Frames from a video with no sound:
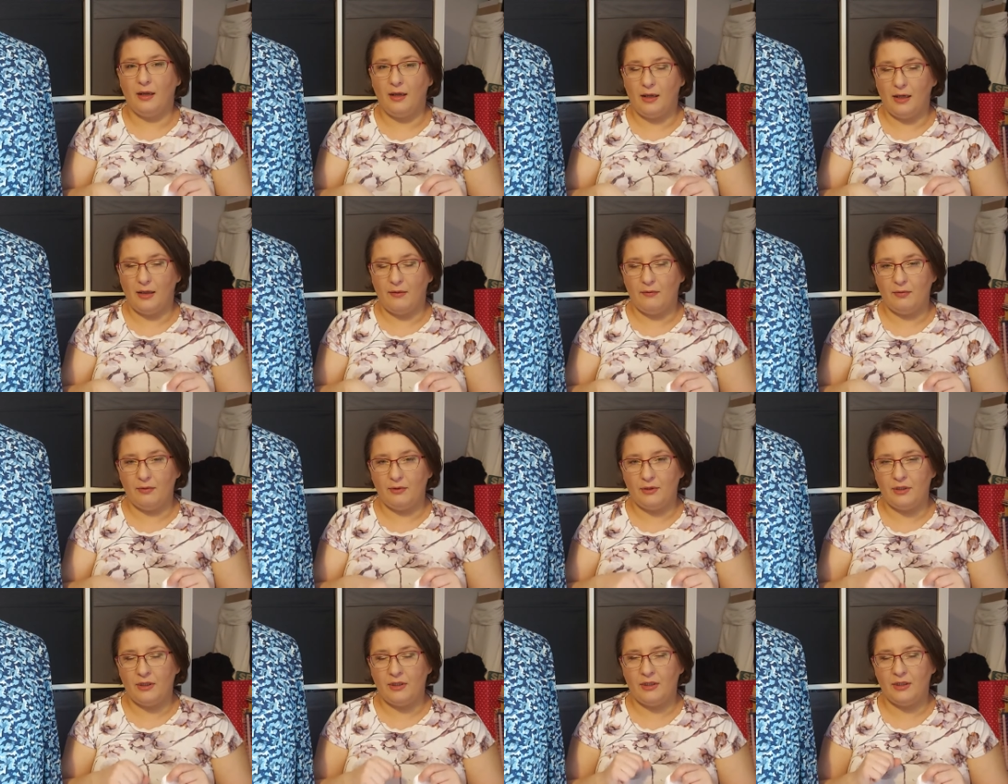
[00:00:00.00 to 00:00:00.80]
I
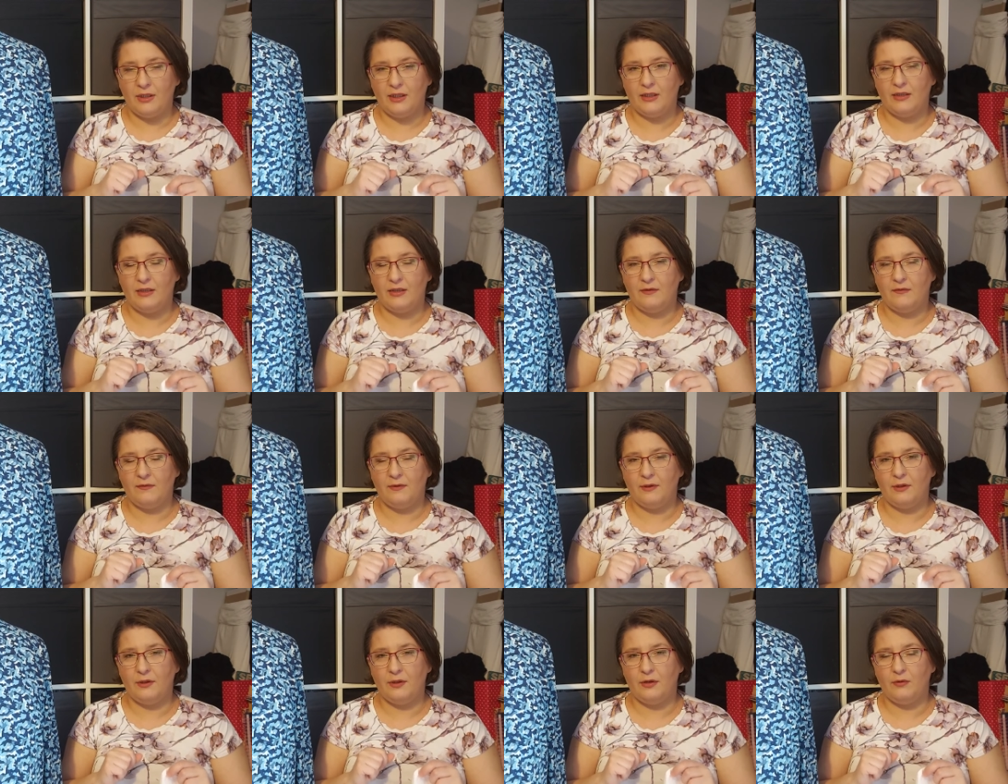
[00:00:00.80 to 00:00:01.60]
will link the
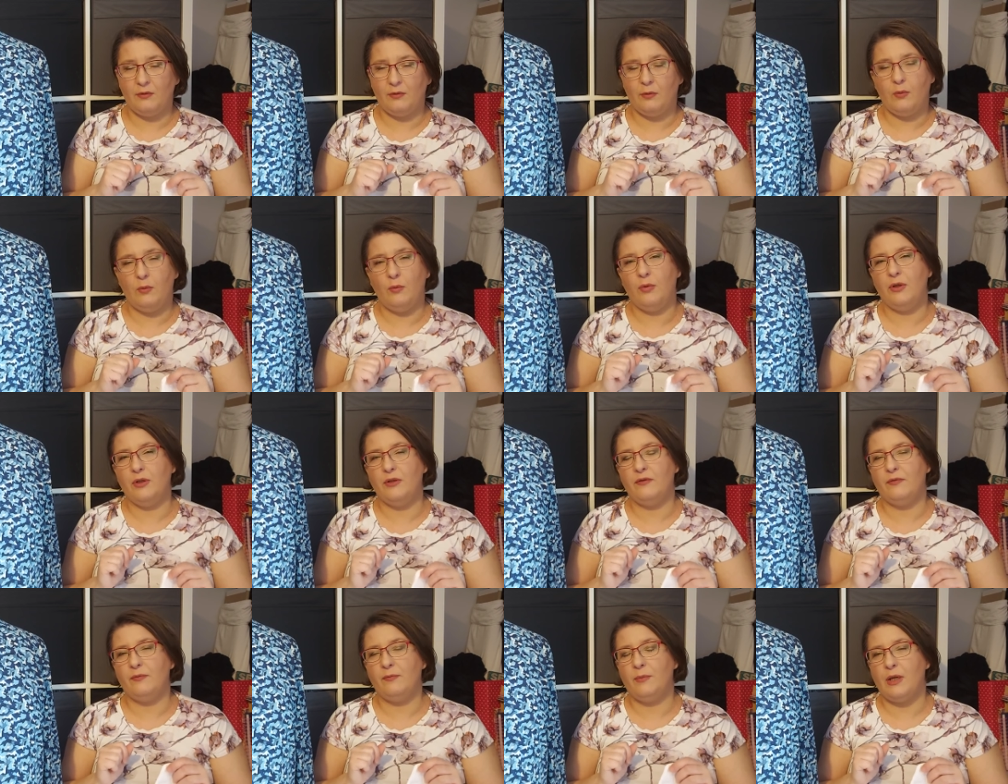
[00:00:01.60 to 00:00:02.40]
video
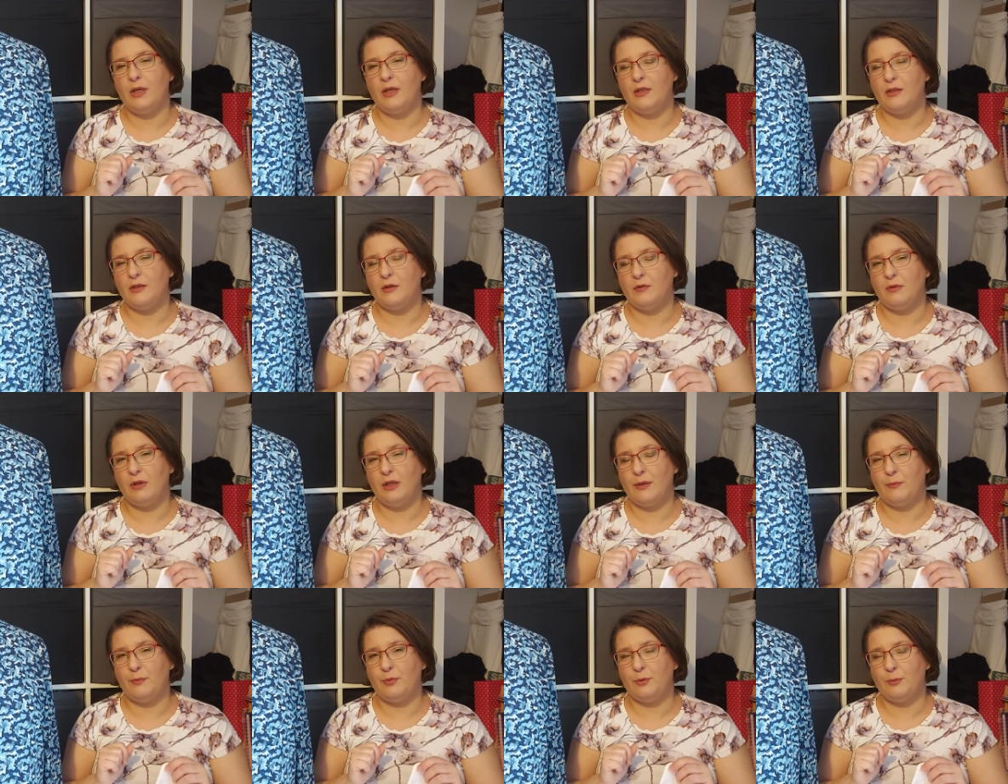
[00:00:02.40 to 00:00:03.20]
with my Sew
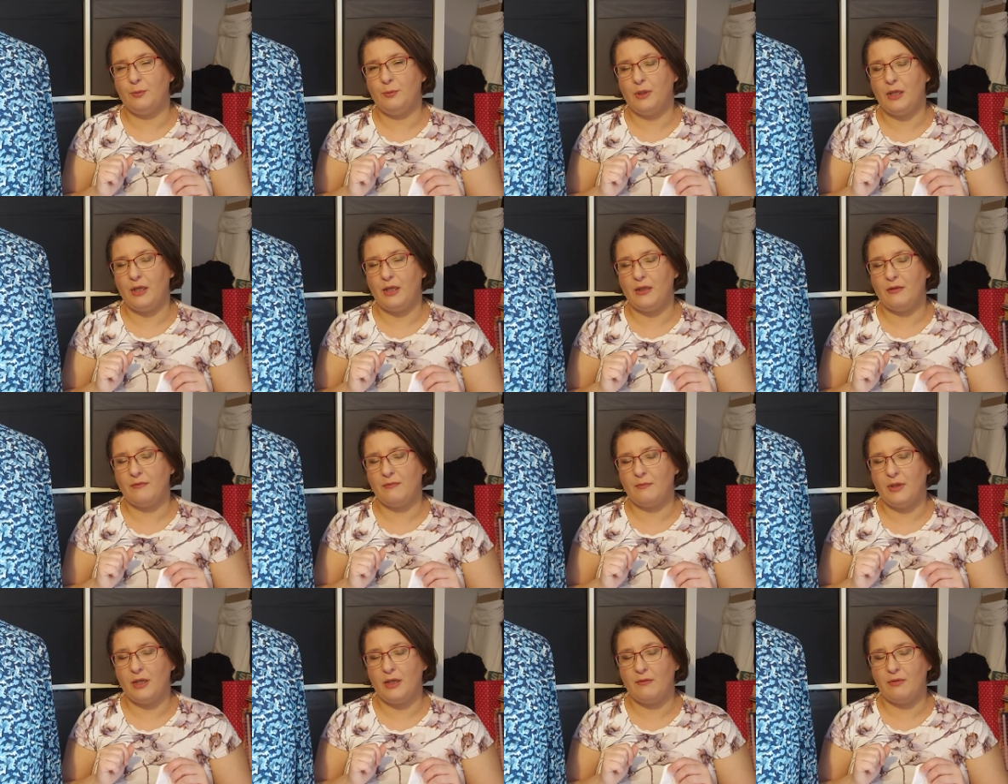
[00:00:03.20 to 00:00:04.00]
April
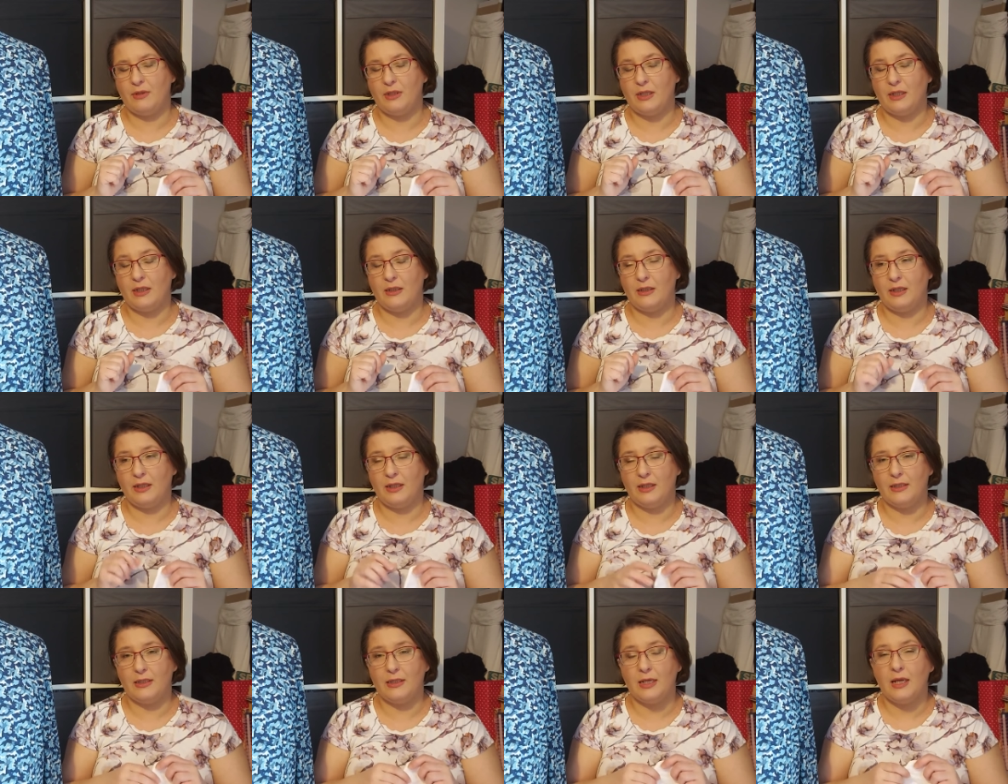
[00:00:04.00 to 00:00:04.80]
blouse
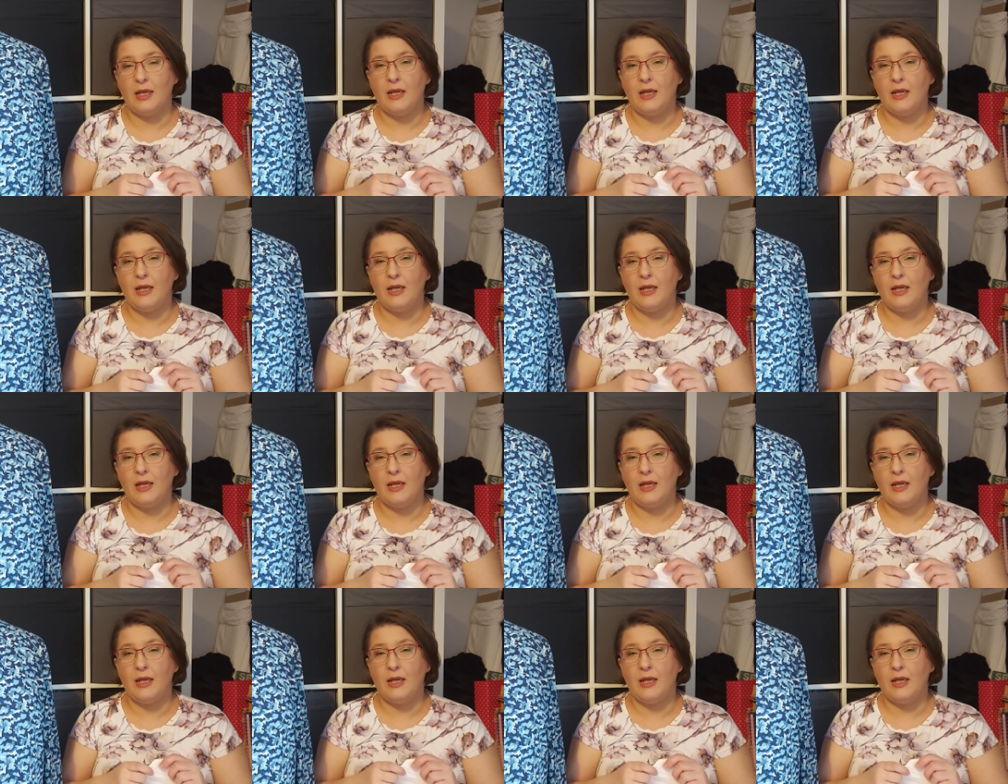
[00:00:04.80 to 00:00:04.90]
ideas